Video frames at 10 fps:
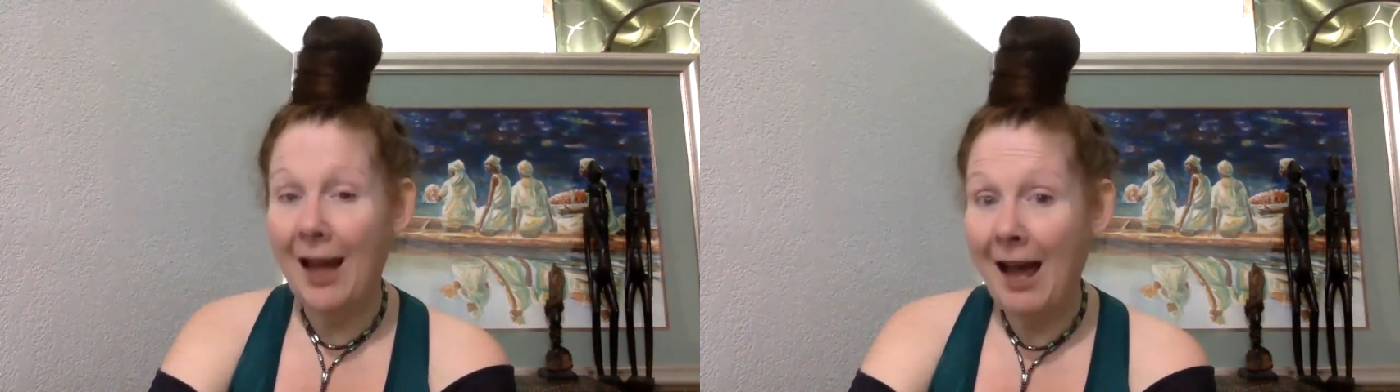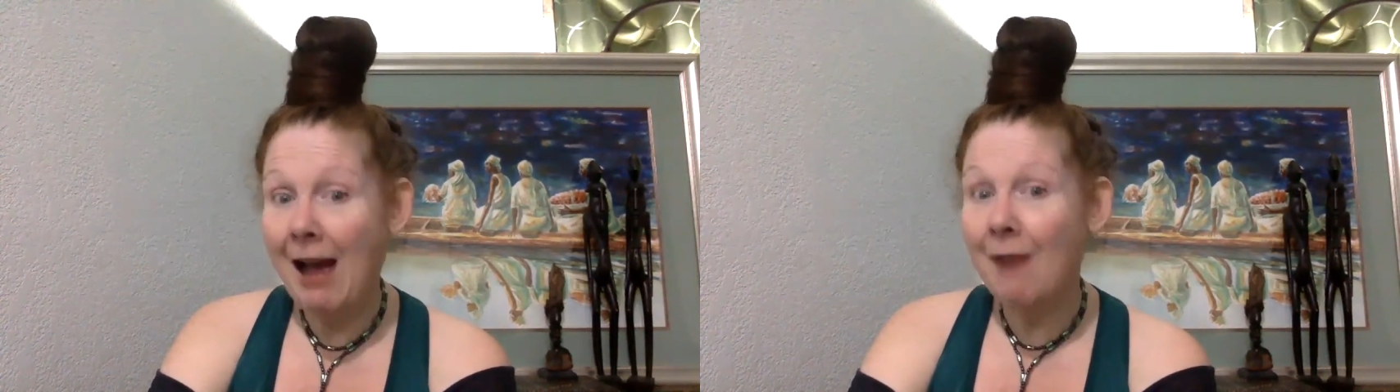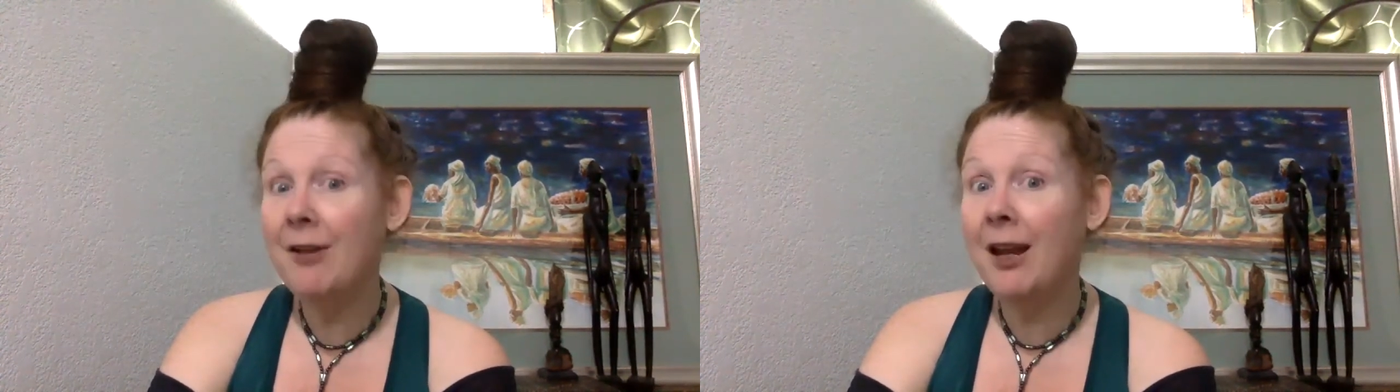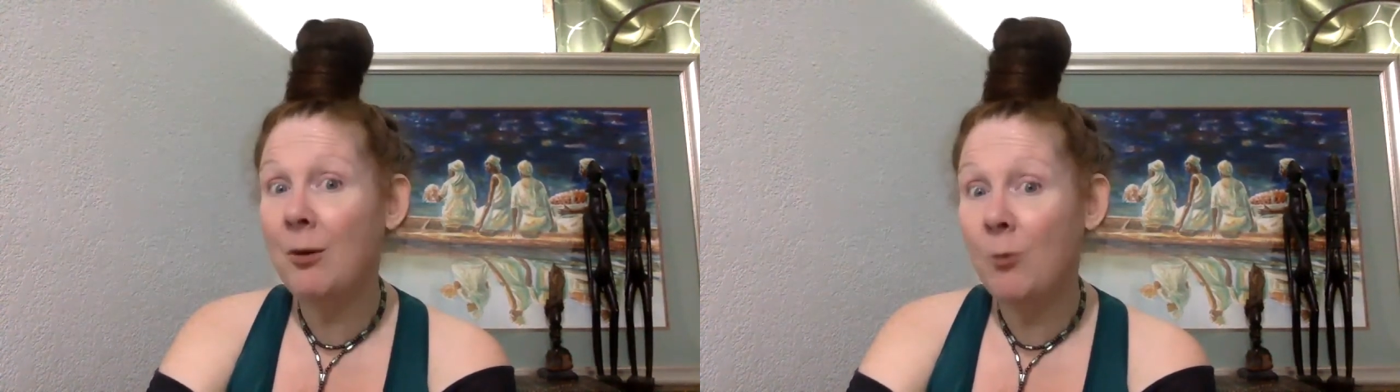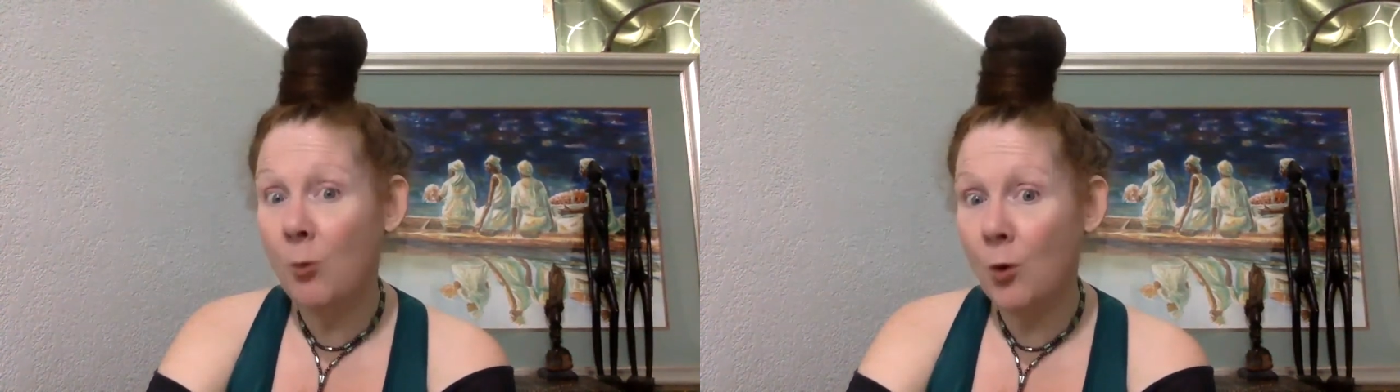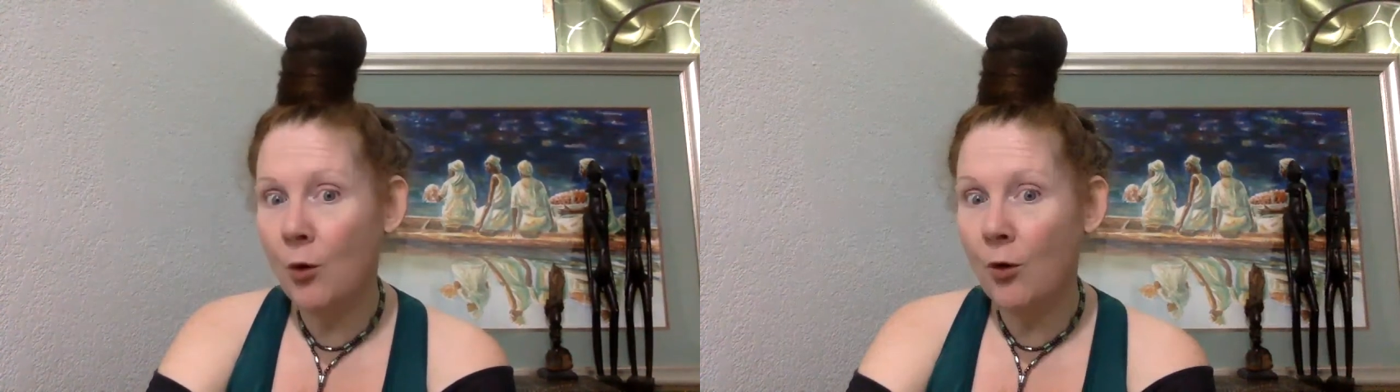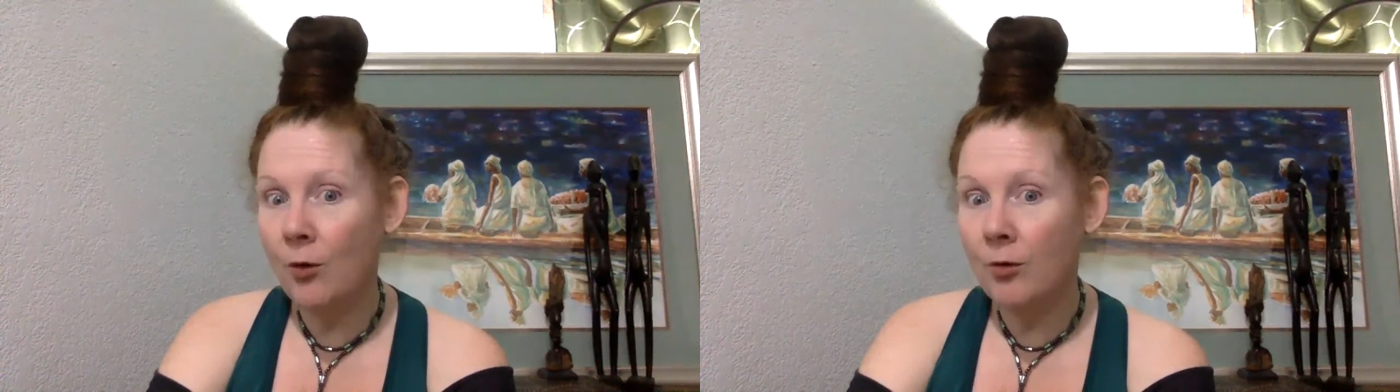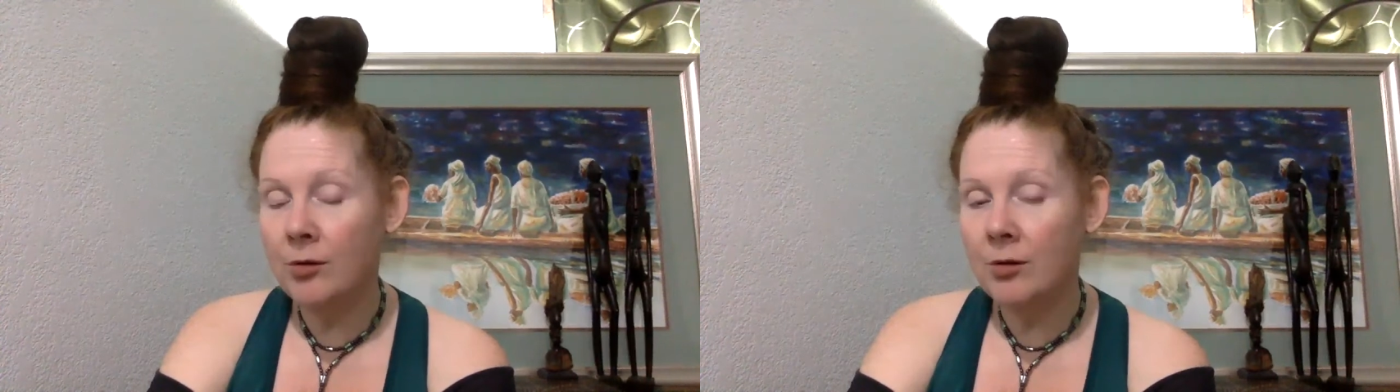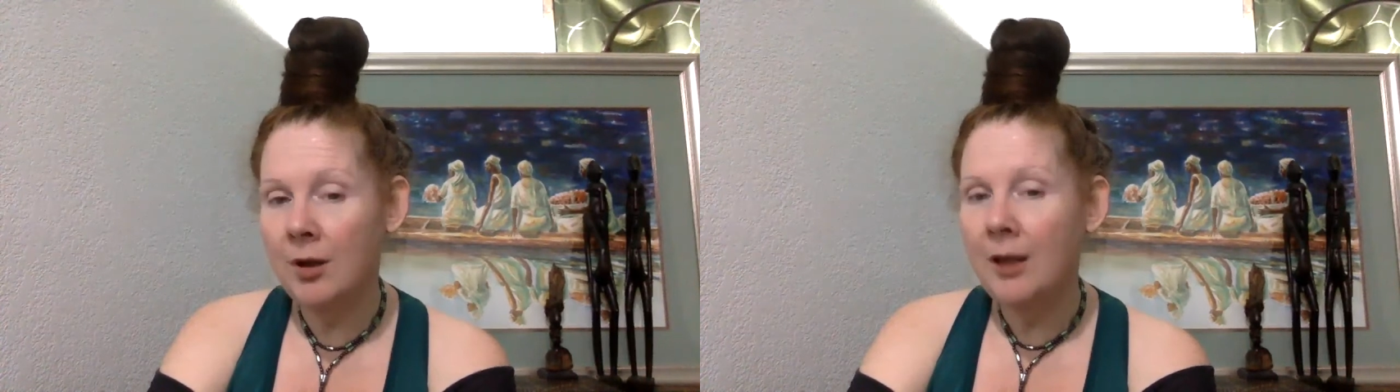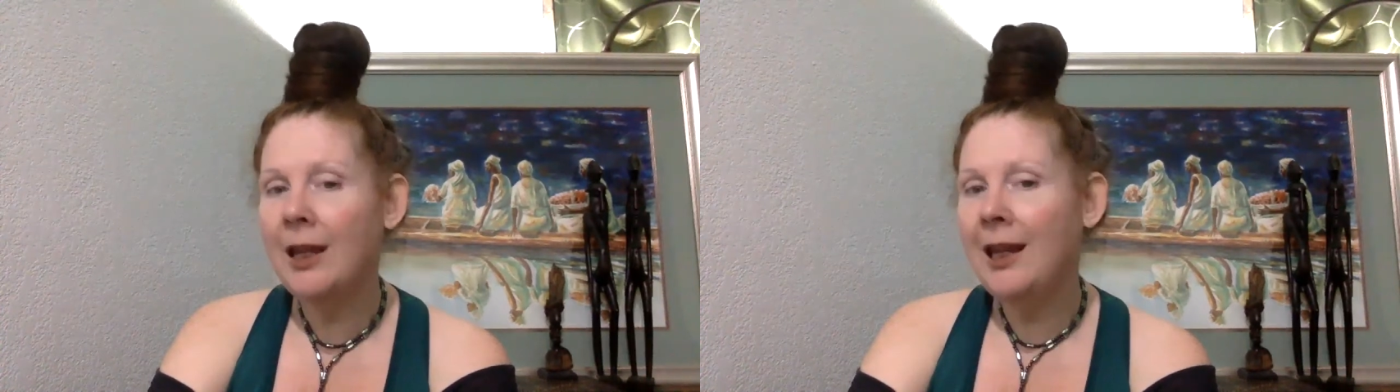have a world
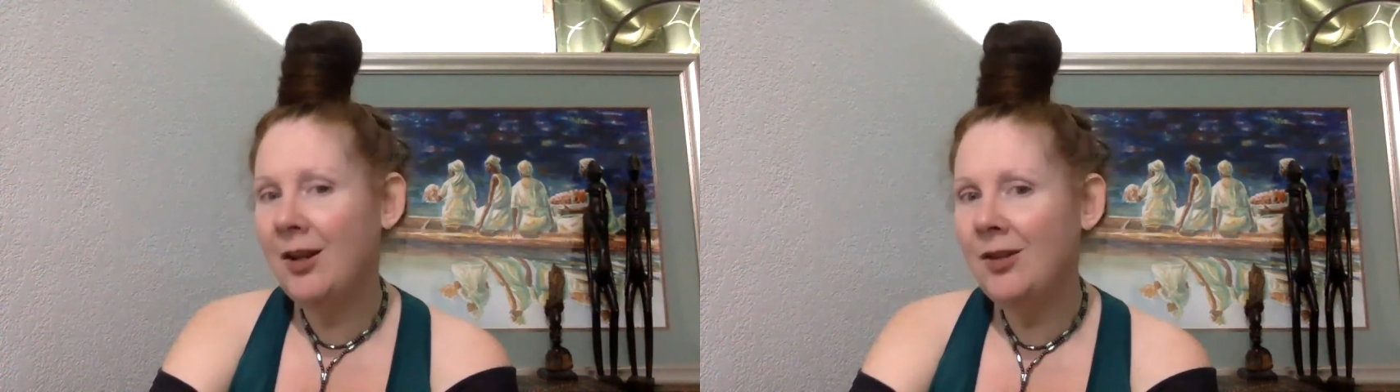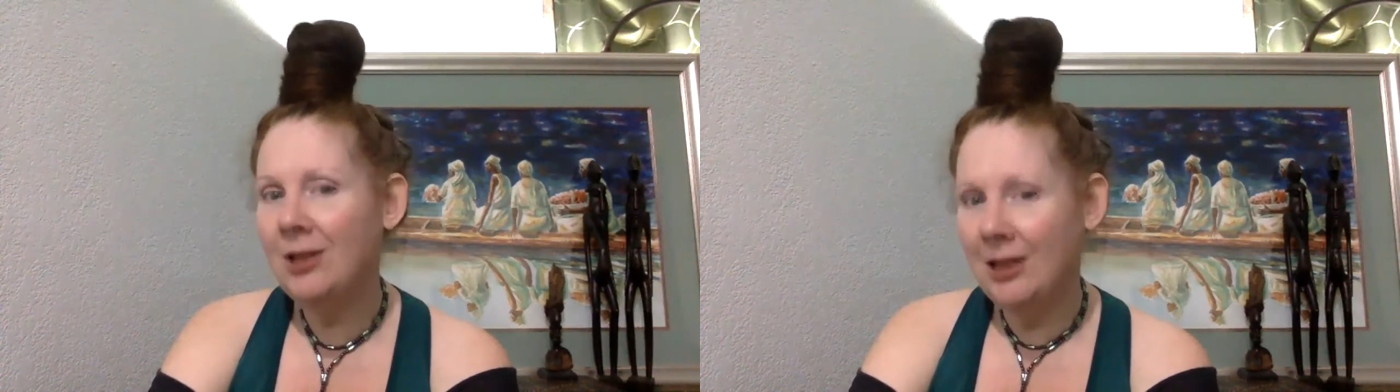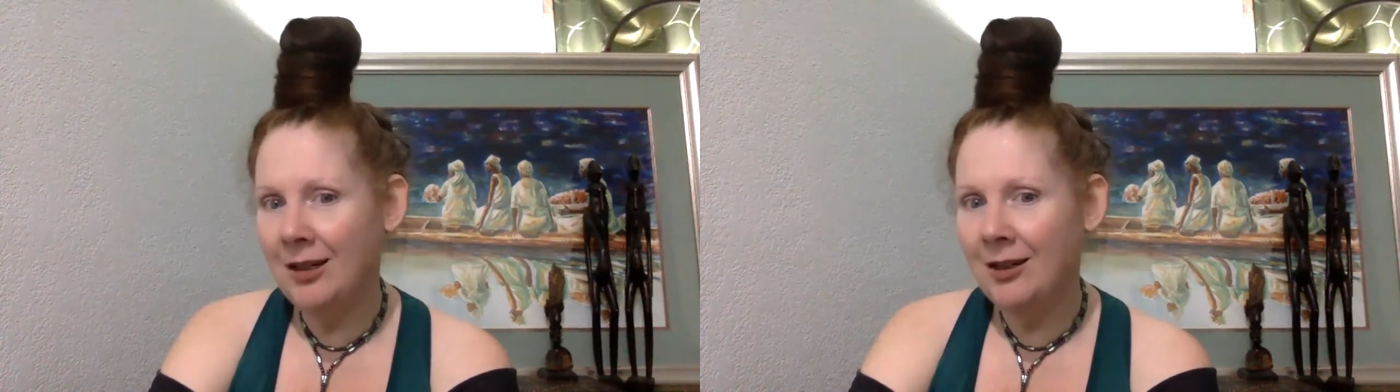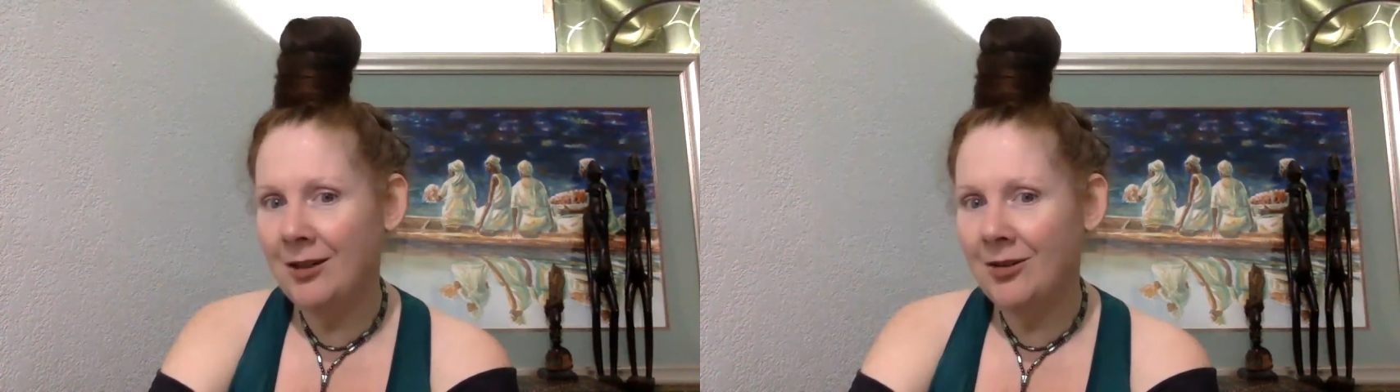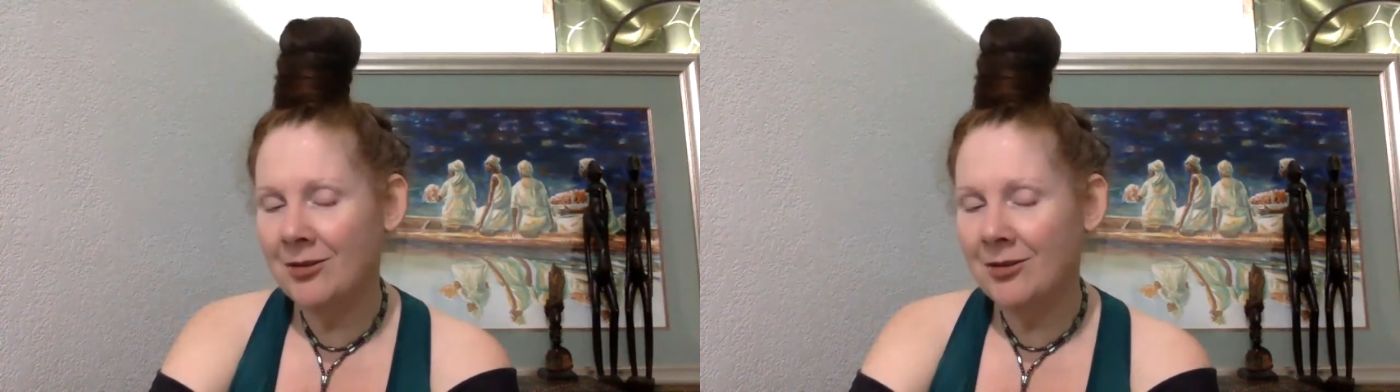in need